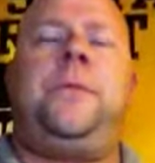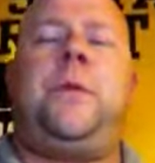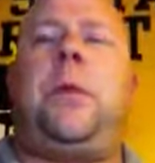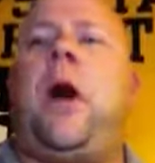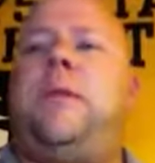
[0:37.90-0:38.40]

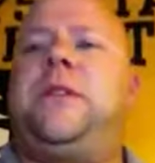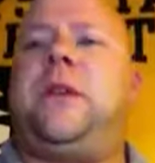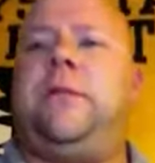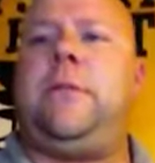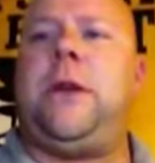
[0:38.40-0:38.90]
props,
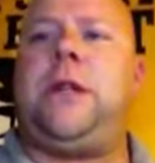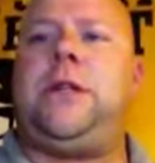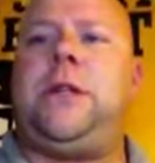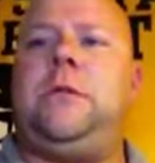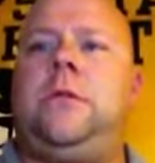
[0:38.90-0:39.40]
the
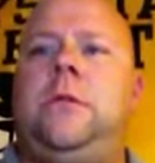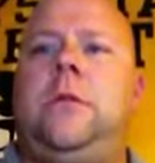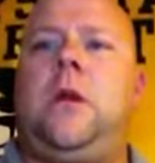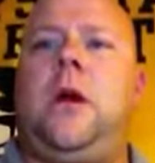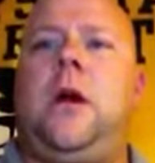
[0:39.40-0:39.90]
information
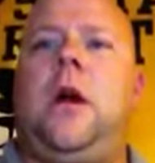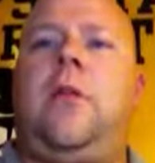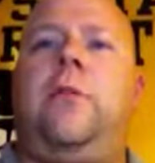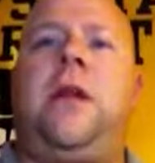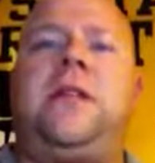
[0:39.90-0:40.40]

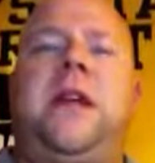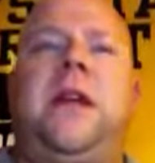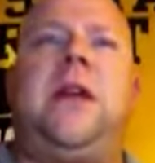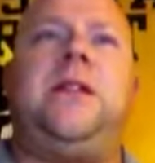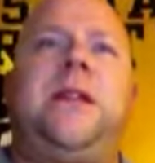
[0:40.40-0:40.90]
of placing
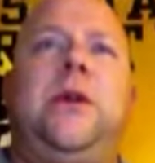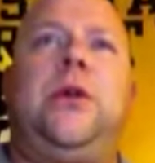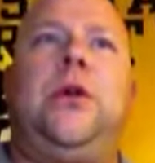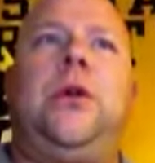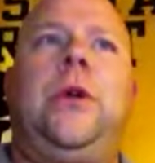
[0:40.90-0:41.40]
it
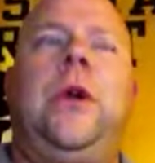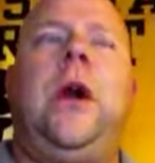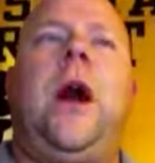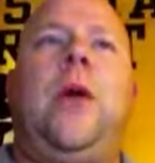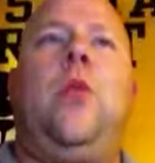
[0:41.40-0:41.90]
until
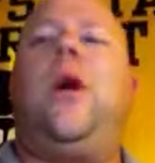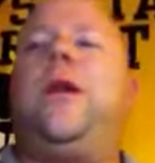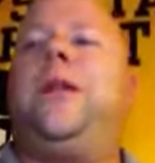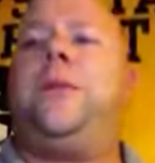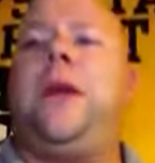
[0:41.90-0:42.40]
I
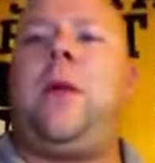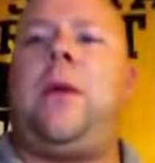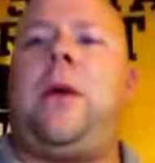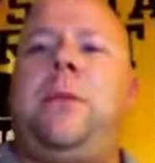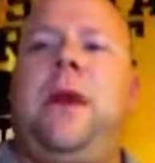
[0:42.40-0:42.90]
wanted them to come
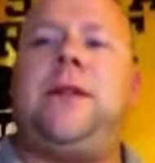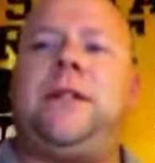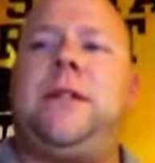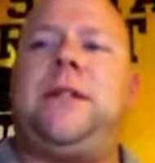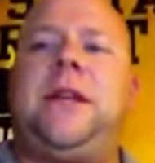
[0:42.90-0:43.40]
up,
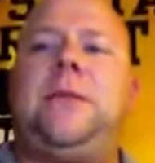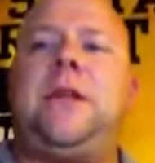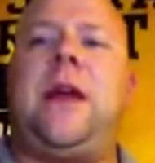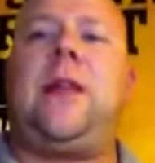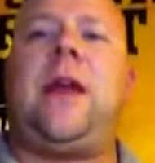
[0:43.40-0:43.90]
because it seems
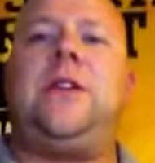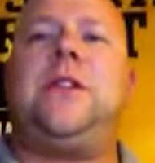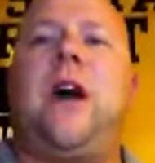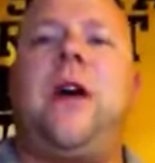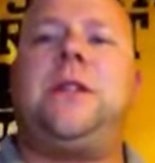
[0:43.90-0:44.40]
like that
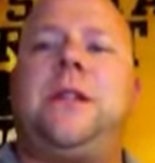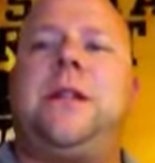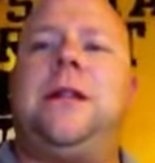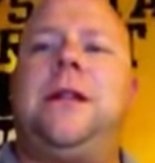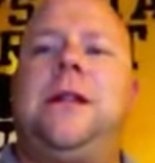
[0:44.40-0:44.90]
just caused a
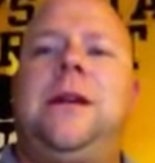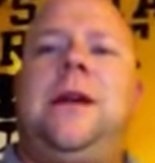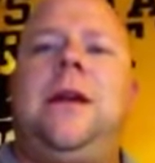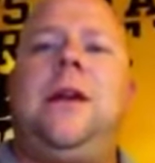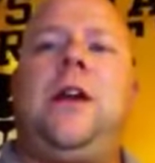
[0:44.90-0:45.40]

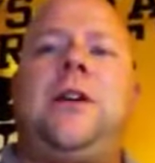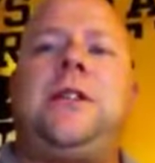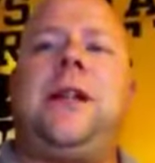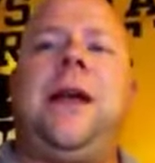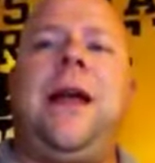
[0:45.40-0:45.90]

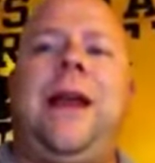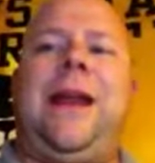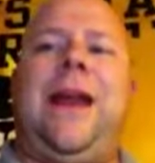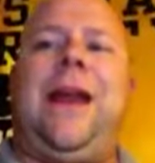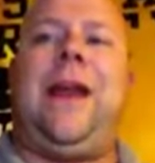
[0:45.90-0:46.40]
little
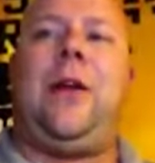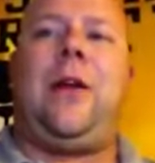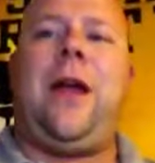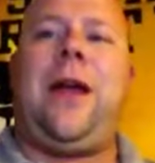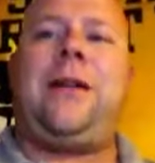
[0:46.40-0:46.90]
headache
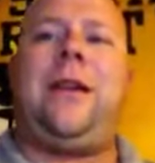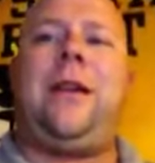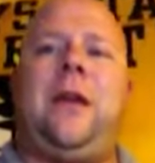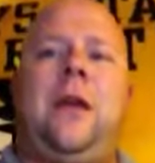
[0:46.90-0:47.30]
or a hectic